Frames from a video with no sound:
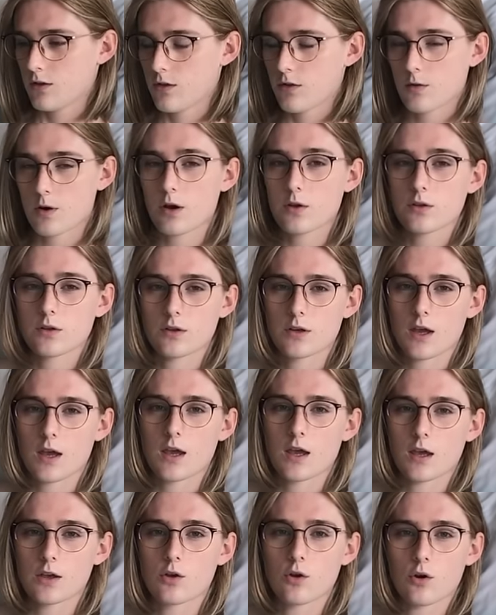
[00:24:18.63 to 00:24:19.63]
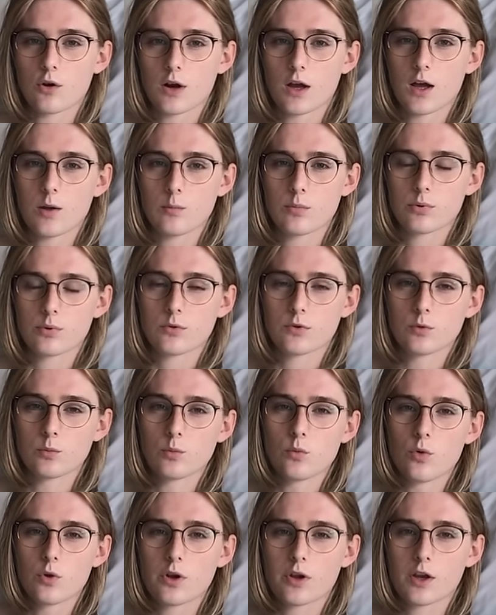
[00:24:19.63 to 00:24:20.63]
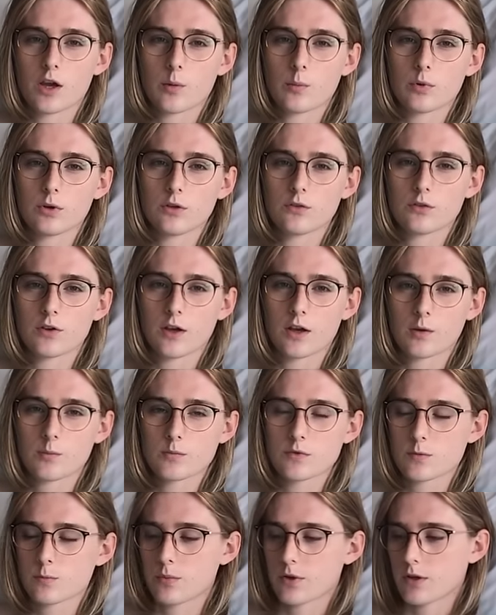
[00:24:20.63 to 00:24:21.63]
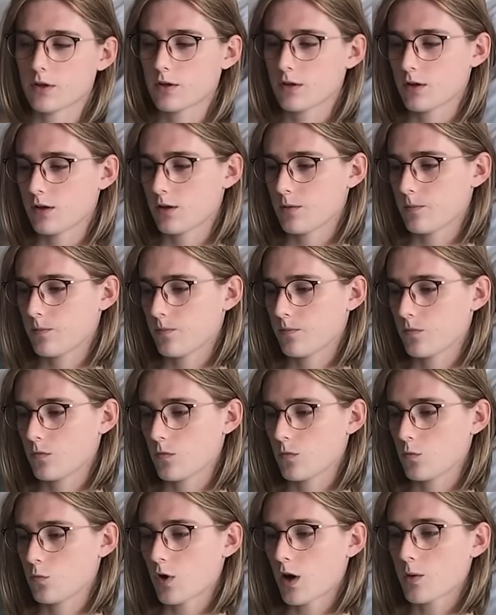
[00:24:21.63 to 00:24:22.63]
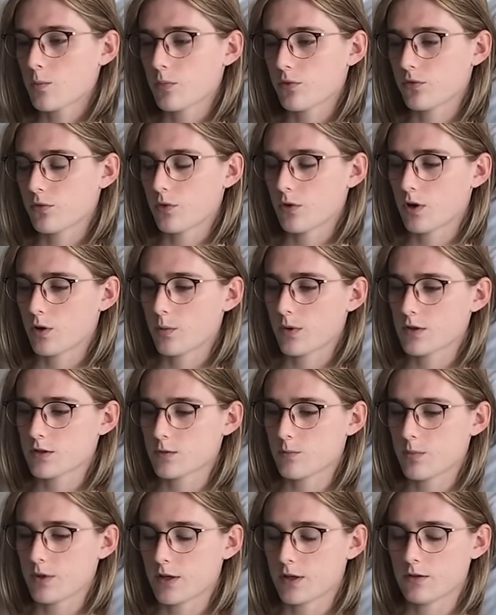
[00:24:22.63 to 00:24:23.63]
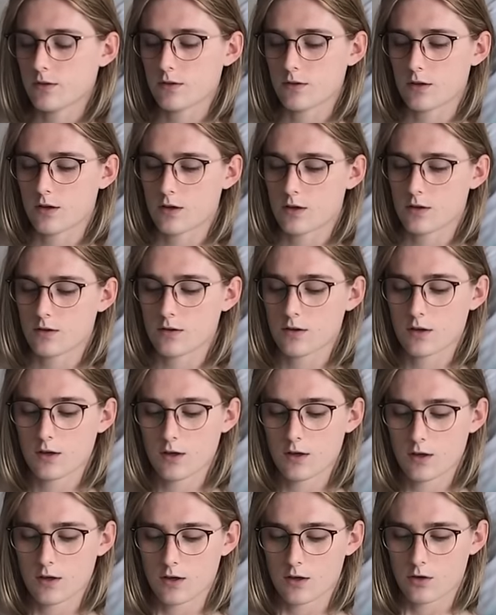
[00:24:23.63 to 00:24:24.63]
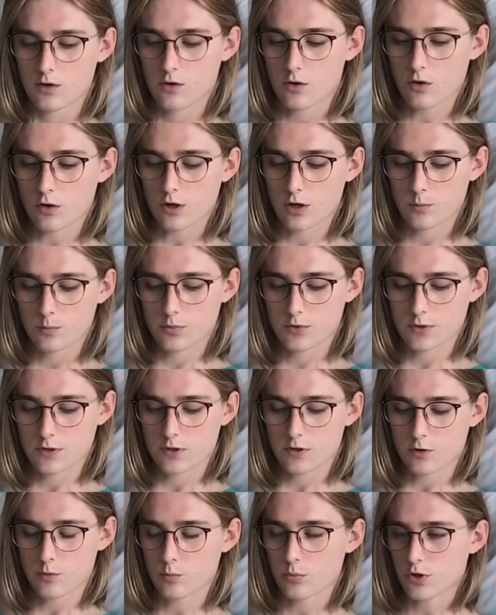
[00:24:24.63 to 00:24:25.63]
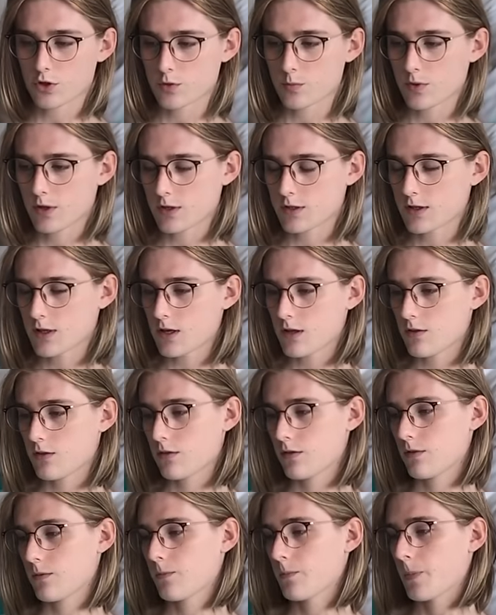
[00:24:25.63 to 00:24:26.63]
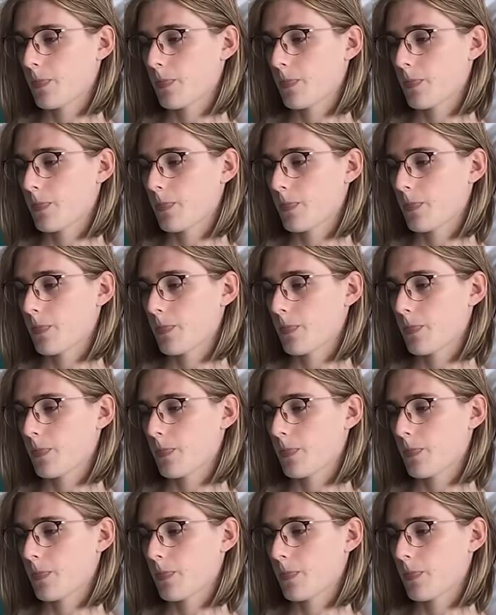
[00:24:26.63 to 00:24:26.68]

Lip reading: Throughout the day, I got up to walk a couple of times, but right before I went to bed, I got up to go brush my teeth,